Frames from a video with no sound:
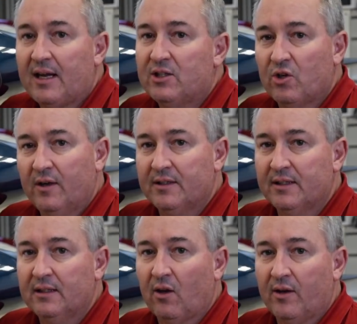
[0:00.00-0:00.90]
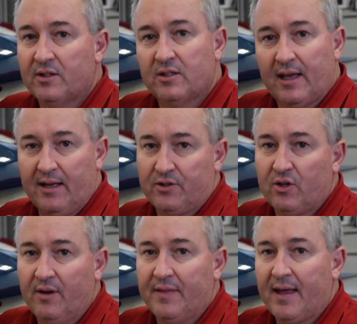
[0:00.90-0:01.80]
HID lights
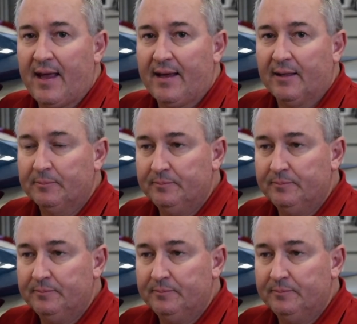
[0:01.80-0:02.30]
outside the hangar.